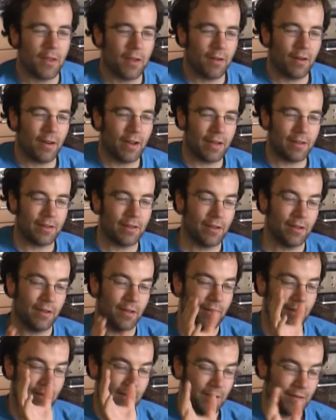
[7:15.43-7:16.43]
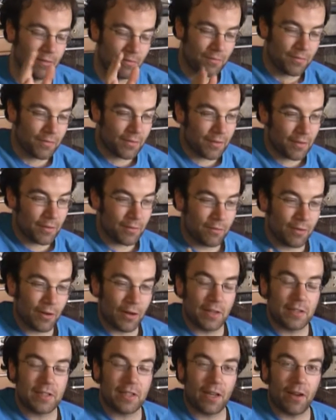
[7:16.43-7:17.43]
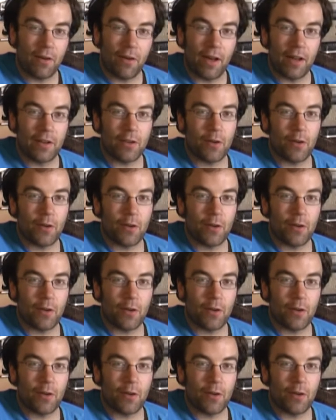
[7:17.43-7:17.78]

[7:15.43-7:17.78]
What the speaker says: I had vertigo and